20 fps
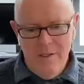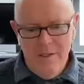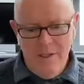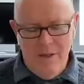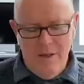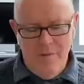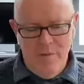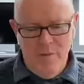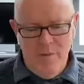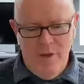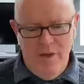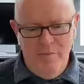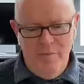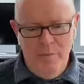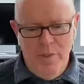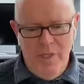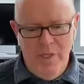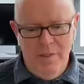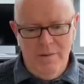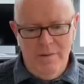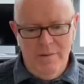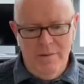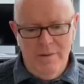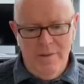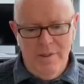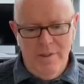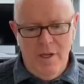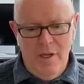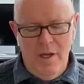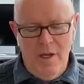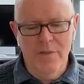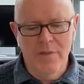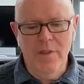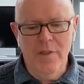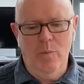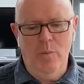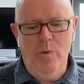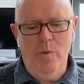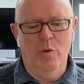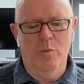I've, I've been... I think
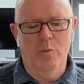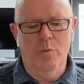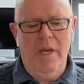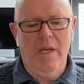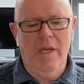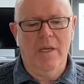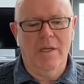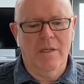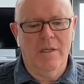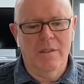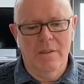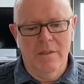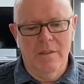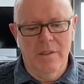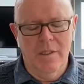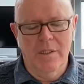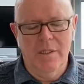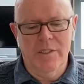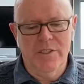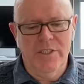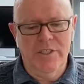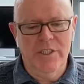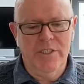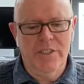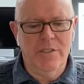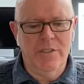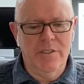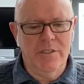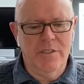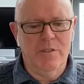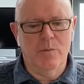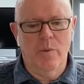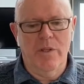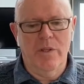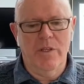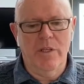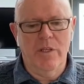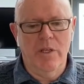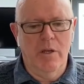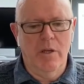we all make a, a decision as to whether
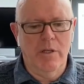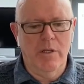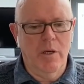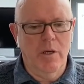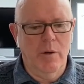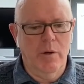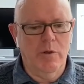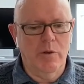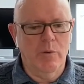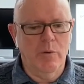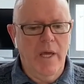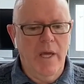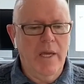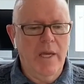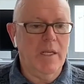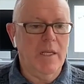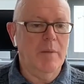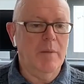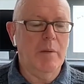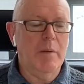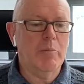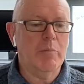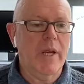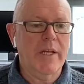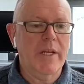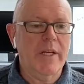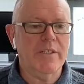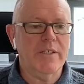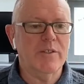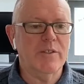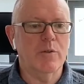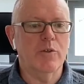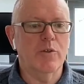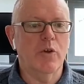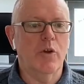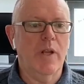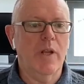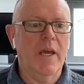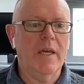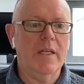you're going to go into an academic practice or a
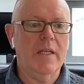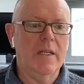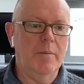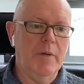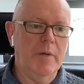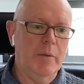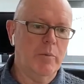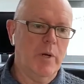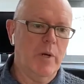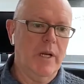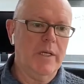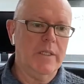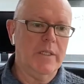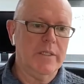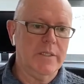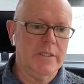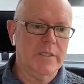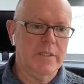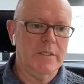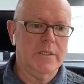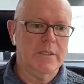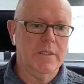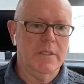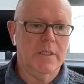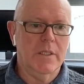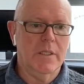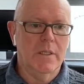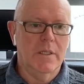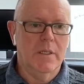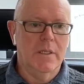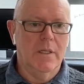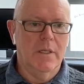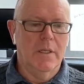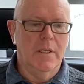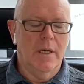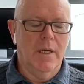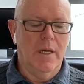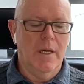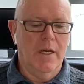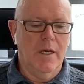non-academic practice.
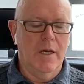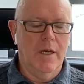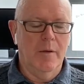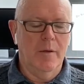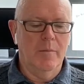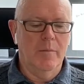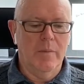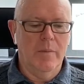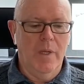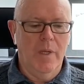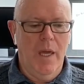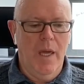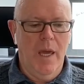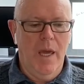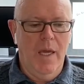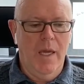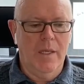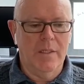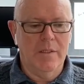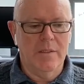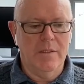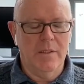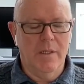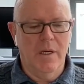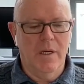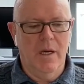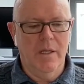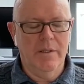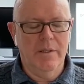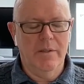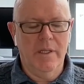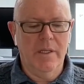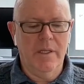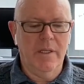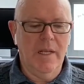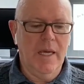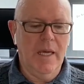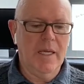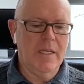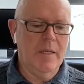Um, and I think
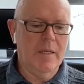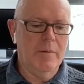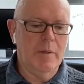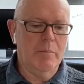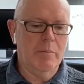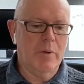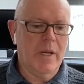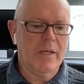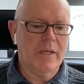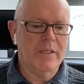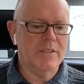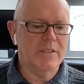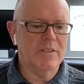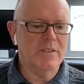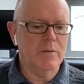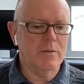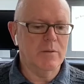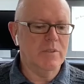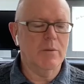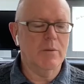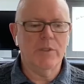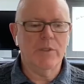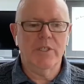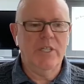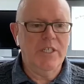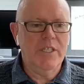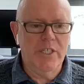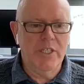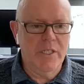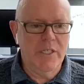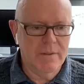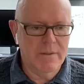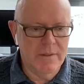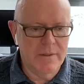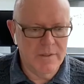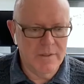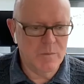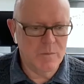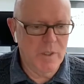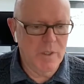an academic practice is also a teaching
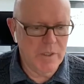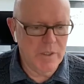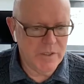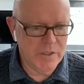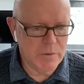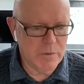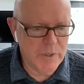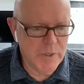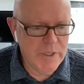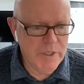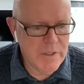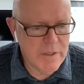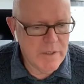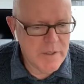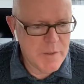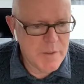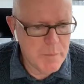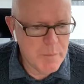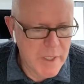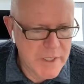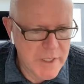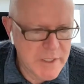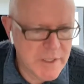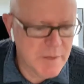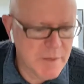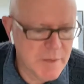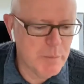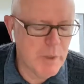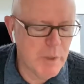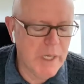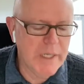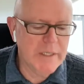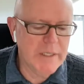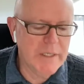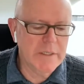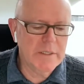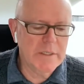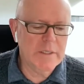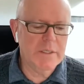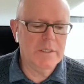as well as a research-based
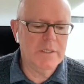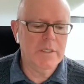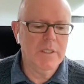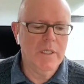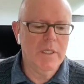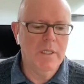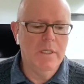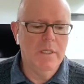practice.